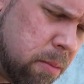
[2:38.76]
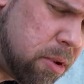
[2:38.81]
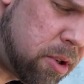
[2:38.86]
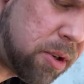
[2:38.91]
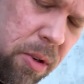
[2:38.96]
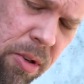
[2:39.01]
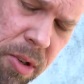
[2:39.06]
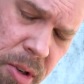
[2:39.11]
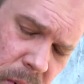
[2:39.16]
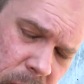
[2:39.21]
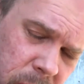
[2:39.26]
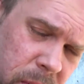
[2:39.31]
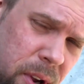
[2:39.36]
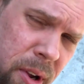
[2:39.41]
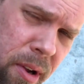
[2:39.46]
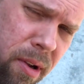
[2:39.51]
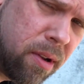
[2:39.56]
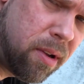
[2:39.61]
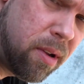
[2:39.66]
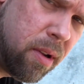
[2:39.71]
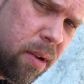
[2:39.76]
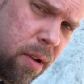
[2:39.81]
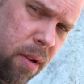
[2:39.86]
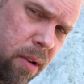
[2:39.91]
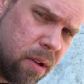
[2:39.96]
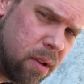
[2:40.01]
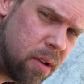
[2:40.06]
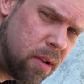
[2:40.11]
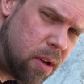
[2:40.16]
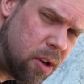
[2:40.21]
so sorry.
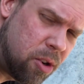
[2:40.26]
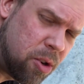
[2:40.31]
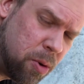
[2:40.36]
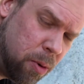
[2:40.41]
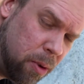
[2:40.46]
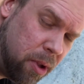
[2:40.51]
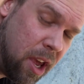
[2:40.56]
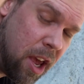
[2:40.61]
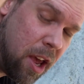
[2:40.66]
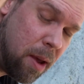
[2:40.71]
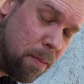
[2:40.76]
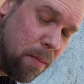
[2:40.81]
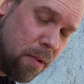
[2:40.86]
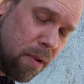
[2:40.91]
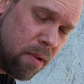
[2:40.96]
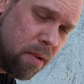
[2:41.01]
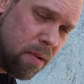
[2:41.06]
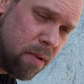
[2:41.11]
Truly am.